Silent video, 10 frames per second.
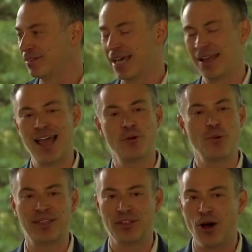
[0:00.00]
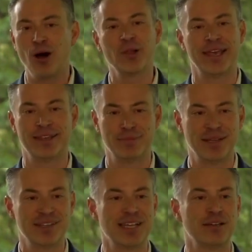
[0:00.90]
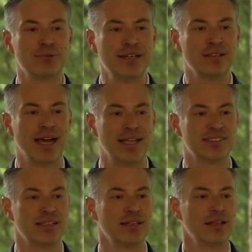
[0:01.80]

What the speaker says: And I went all in because I realized